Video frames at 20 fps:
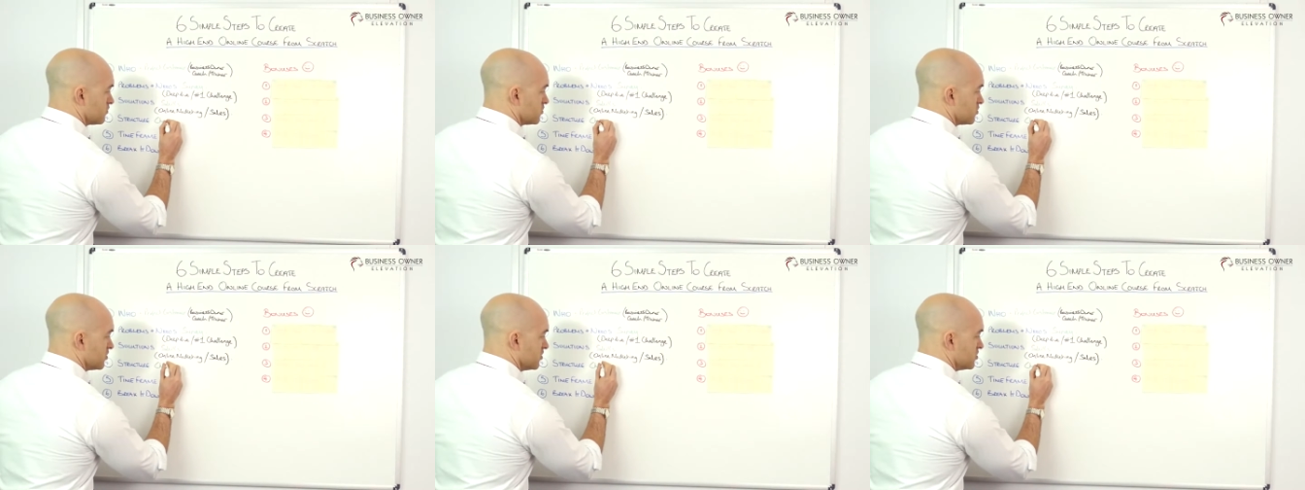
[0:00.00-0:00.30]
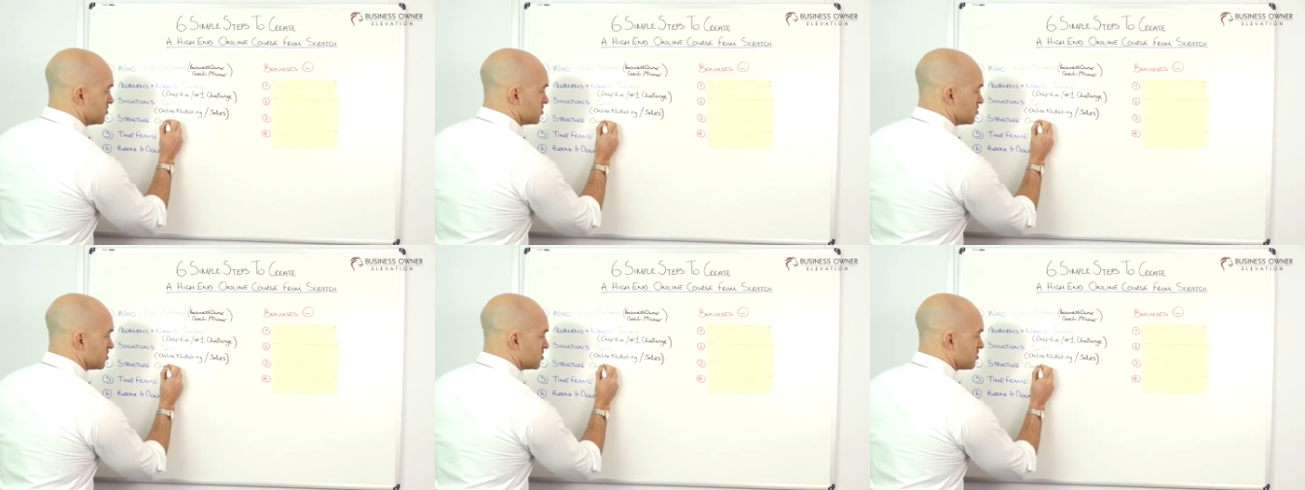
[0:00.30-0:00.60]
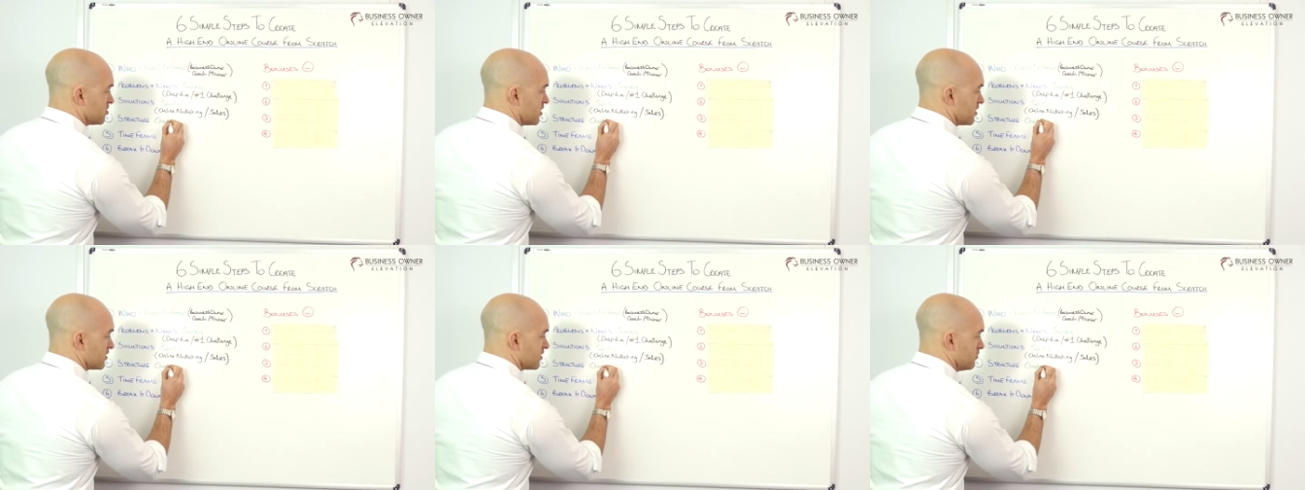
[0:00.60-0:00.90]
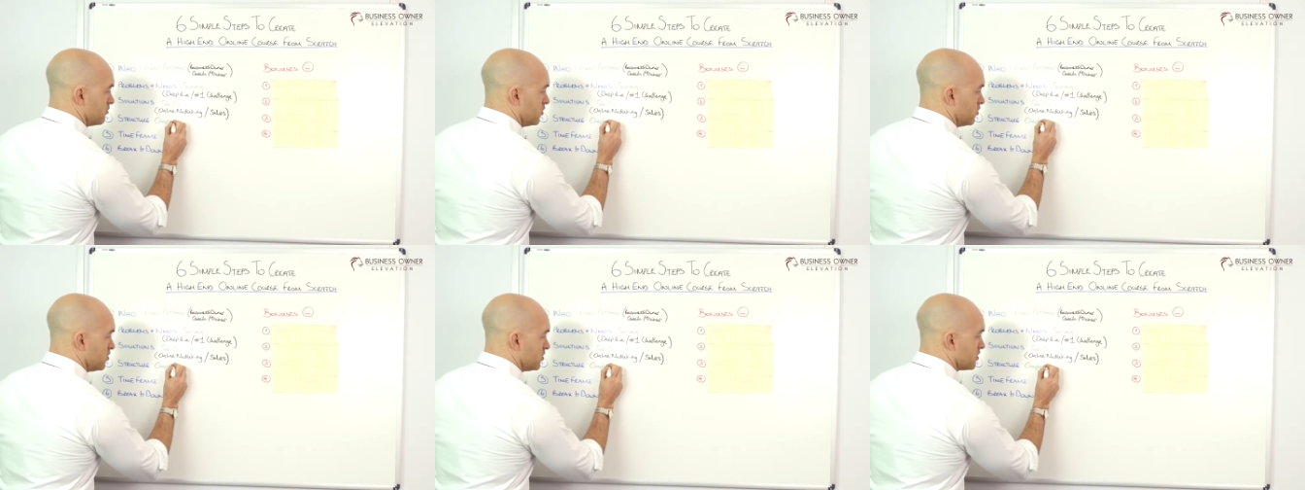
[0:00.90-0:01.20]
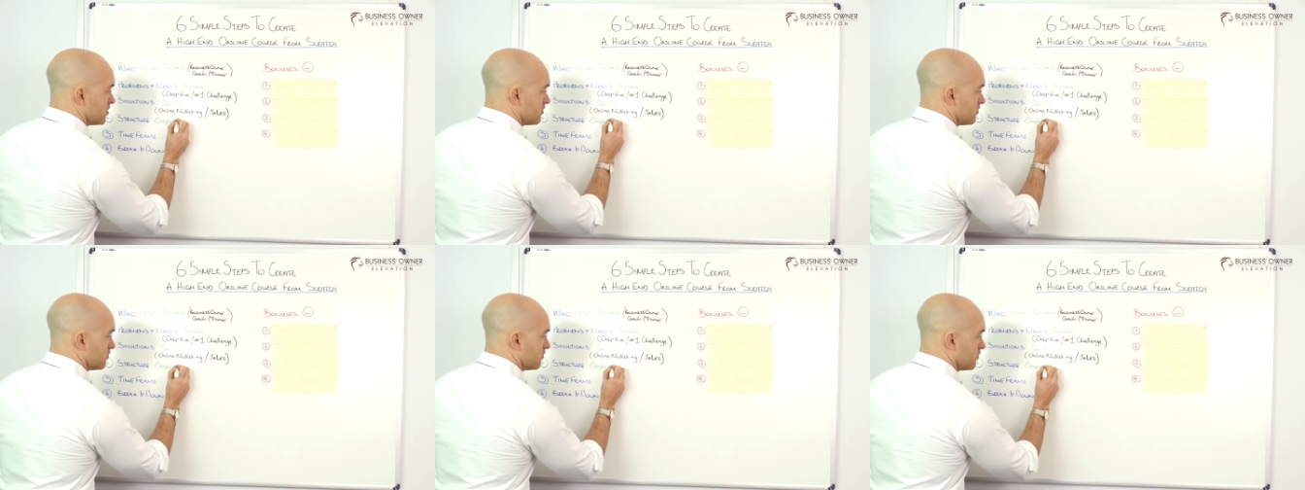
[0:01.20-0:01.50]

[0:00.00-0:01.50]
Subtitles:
So it's just like a book.